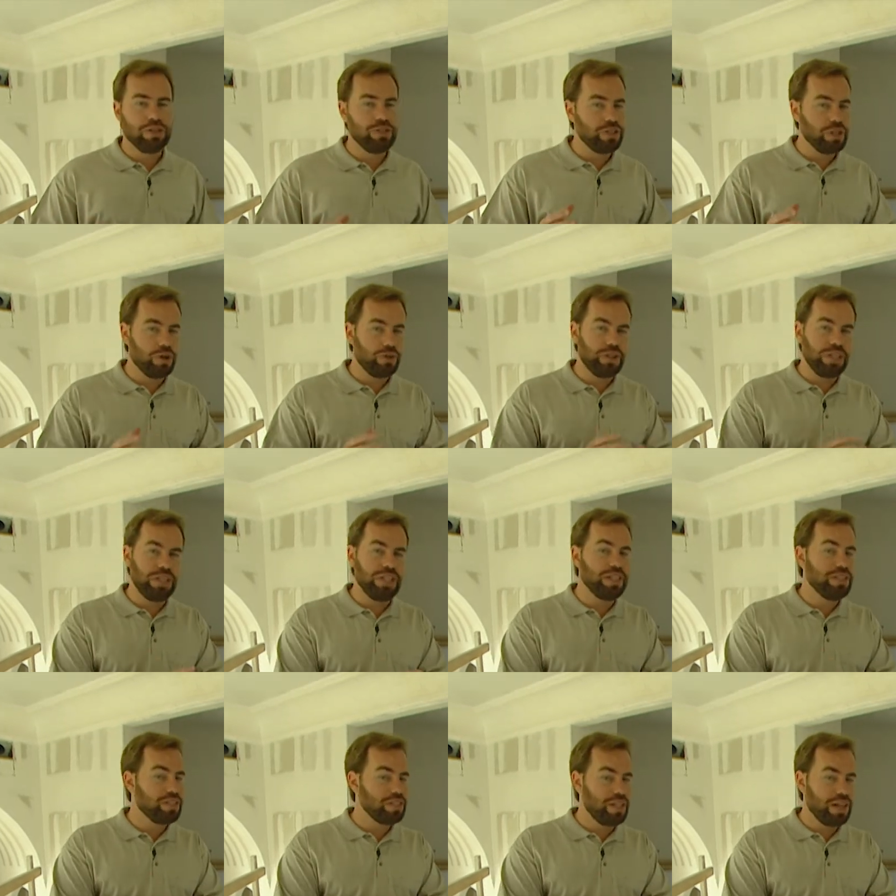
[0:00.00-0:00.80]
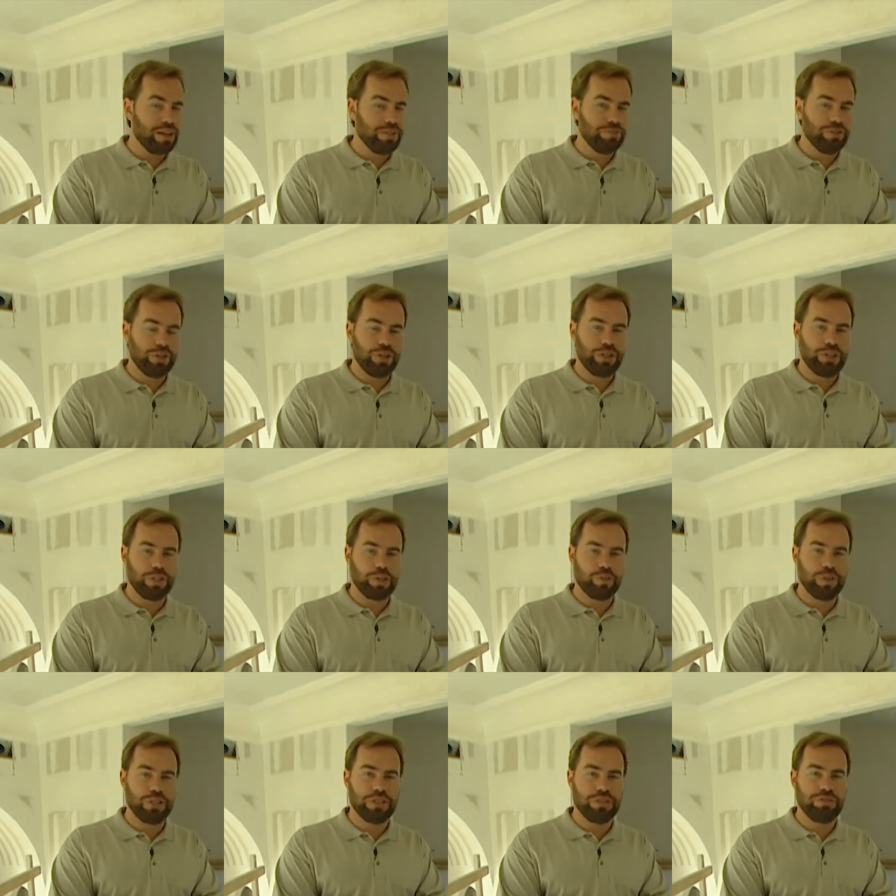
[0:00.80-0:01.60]
Zoning is not very
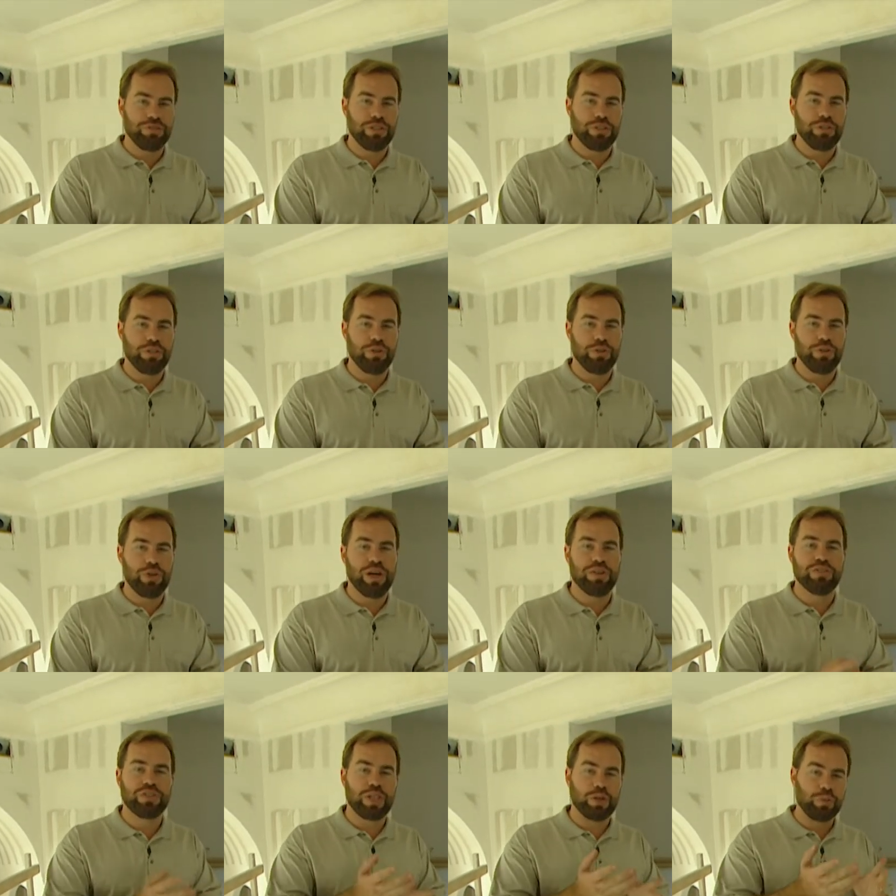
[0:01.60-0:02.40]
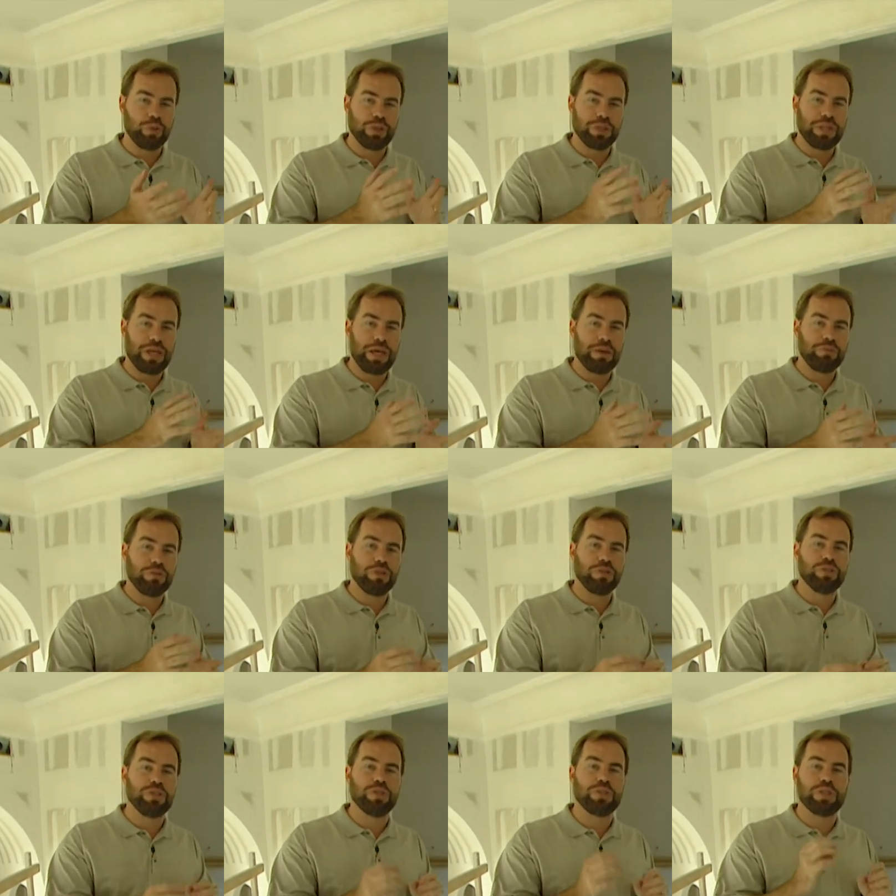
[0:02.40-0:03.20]
expensive to do. You have separate
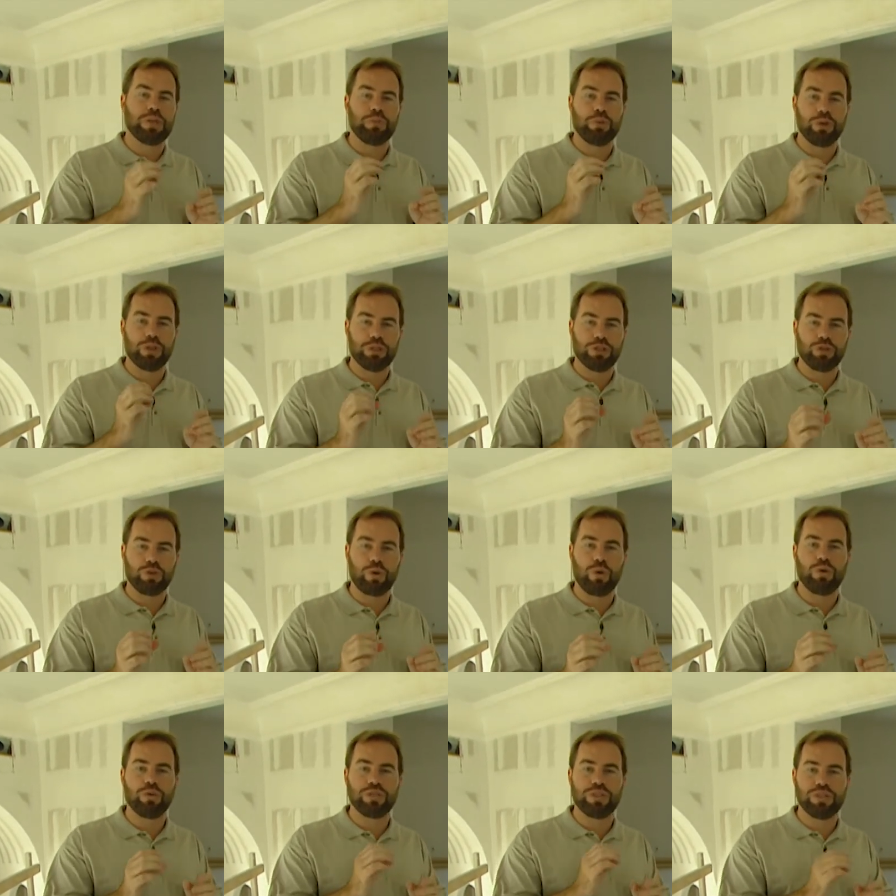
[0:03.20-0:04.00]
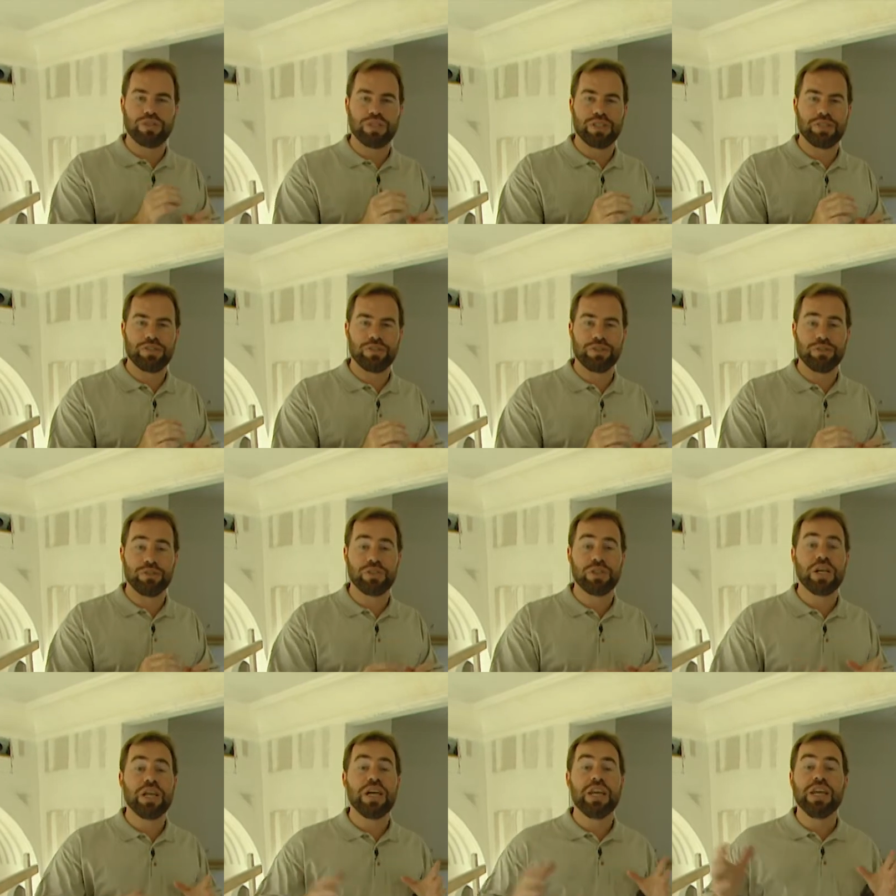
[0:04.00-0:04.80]
dampeners and separate controls and
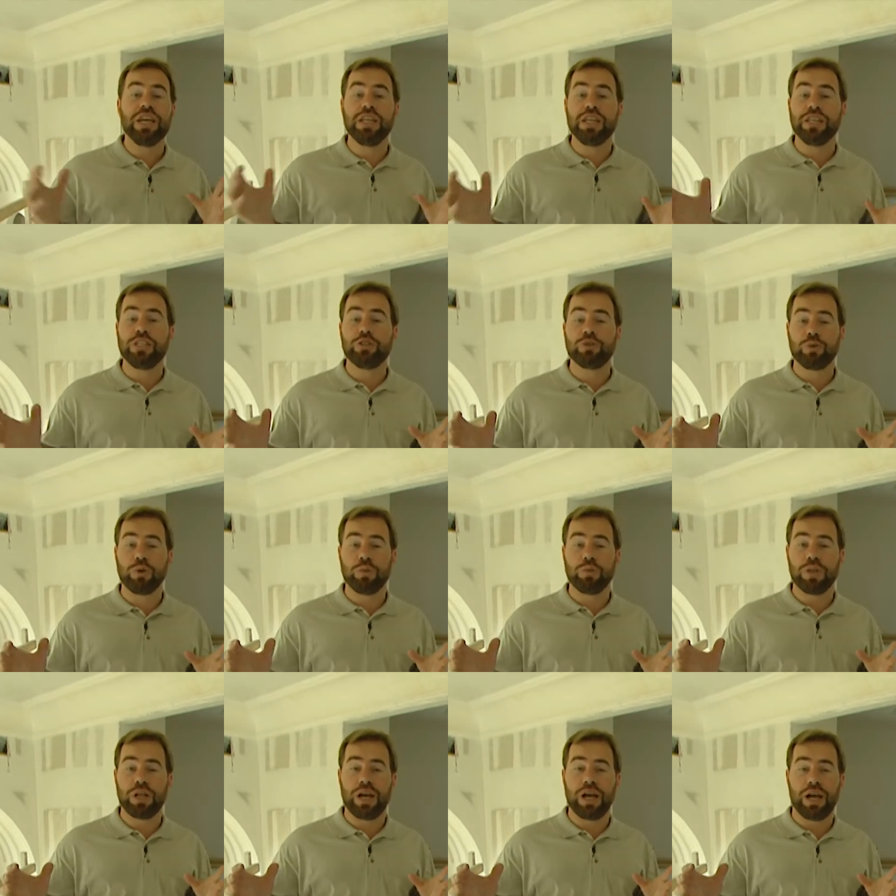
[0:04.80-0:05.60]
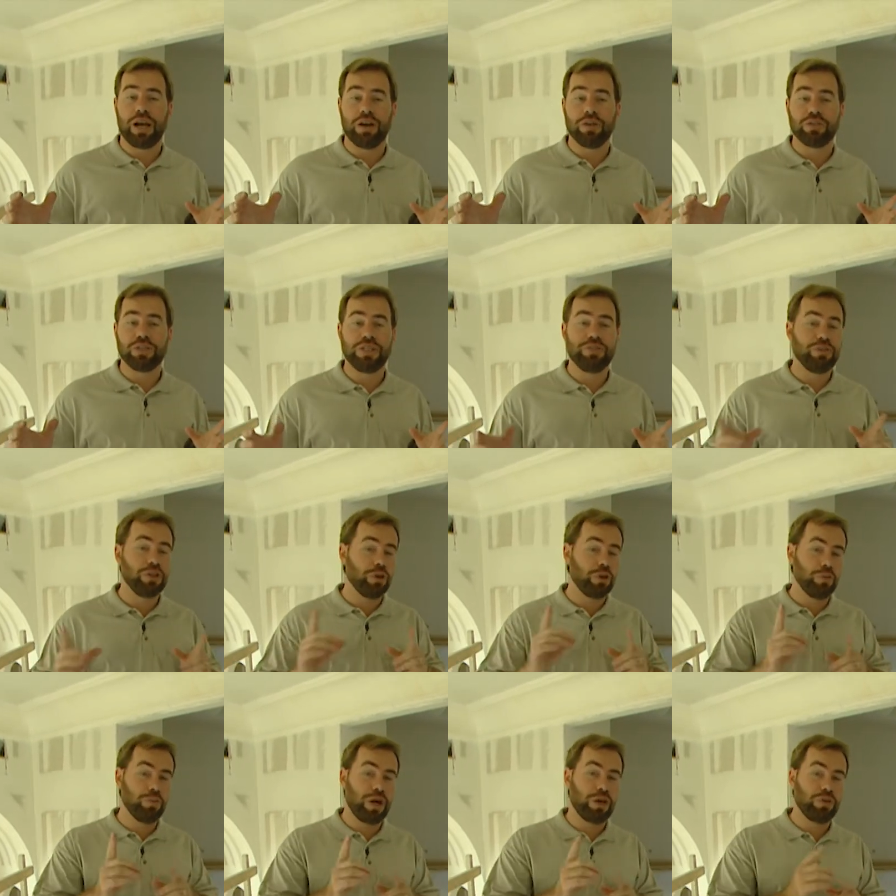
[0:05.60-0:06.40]
sensors in each room of the house. Even
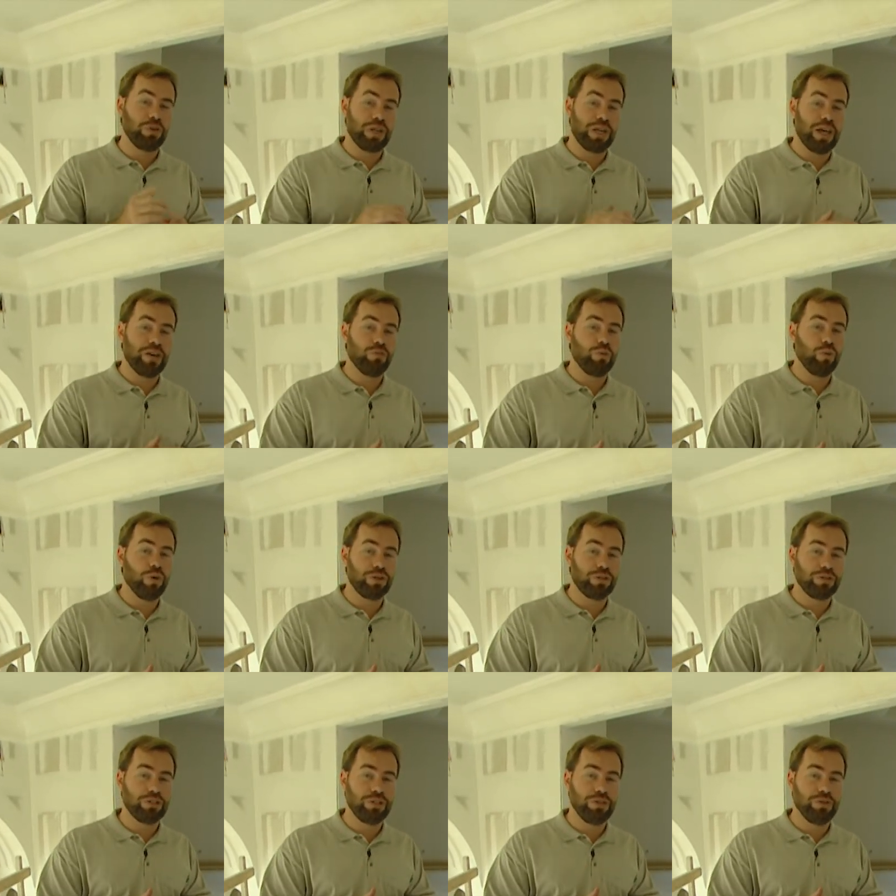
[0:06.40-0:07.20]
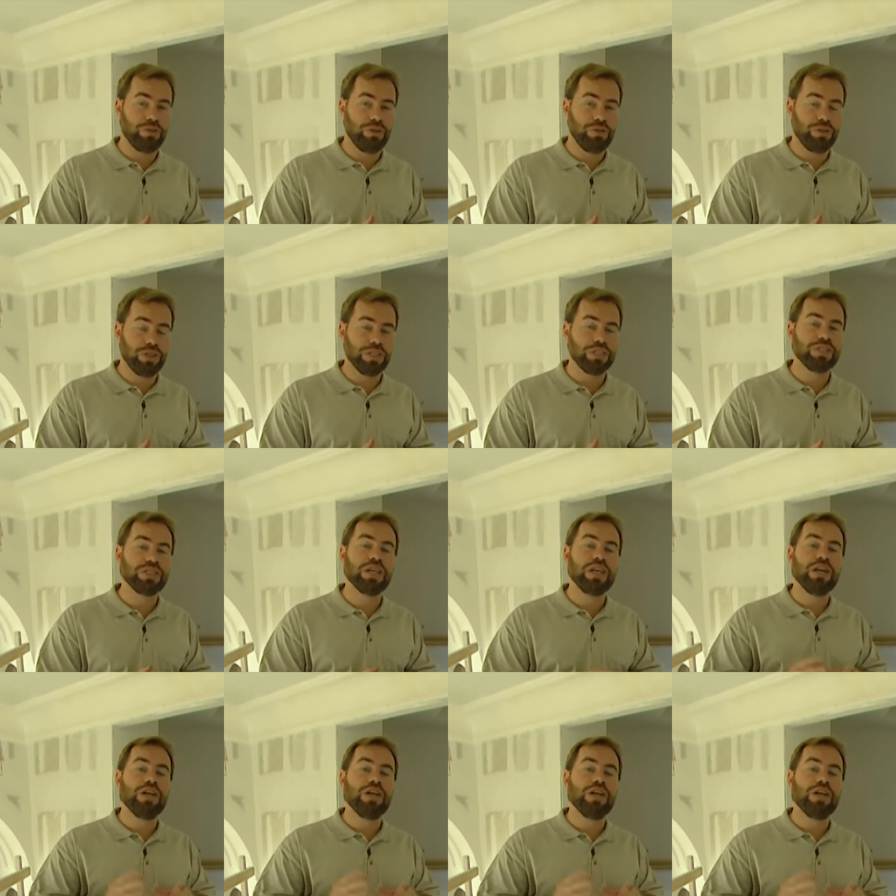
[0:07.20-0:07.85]
though you might only have one or two units,